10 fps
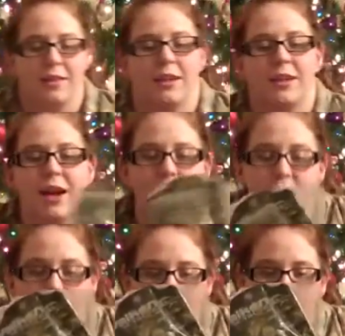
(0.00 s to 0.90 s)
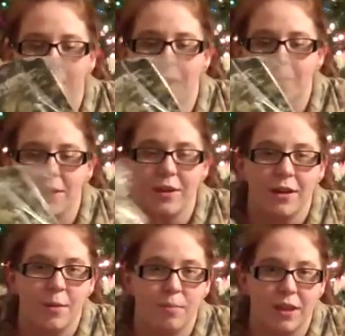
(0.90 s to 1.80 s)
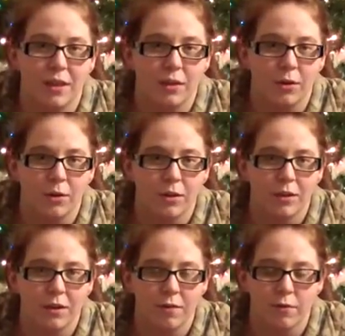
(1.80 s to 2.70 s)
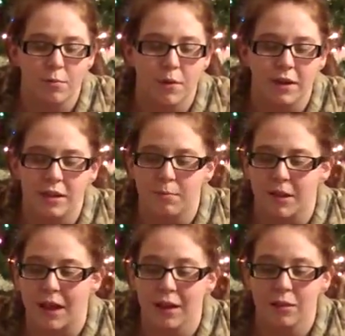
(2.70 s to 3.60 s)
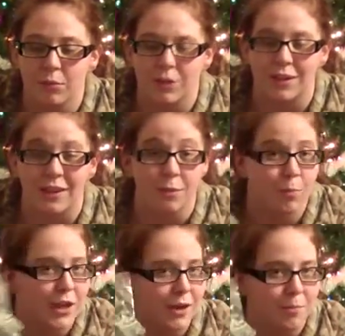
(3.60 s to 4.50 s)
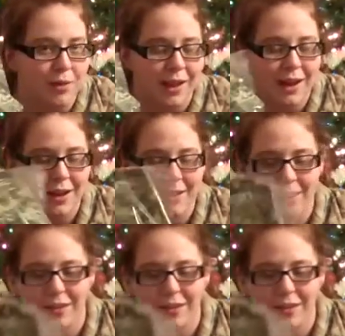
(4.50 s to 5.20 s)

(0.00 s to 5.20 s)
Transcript: the tiger stripe pistol holster for my TPX, which is pink and black.